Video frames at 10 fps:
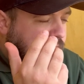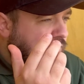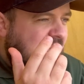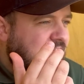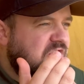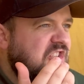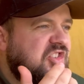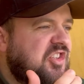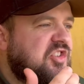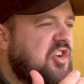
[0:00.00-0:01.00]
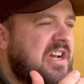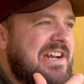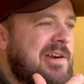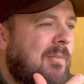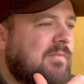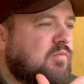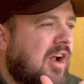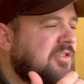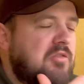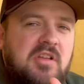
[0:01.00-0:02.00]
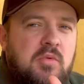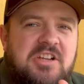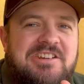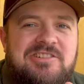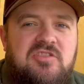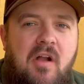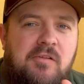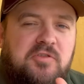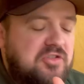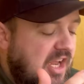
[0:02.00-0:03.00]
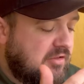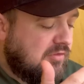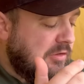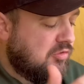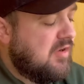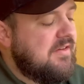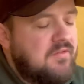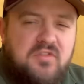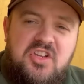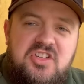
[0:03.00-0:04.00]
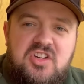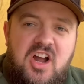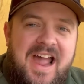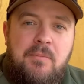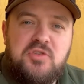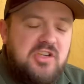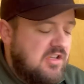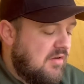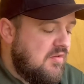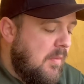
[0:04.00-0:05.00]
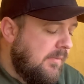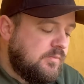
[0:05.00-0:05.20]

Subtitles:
ever since this year, I don't know what it is. I've just had a real craving for these. I absolutely love them.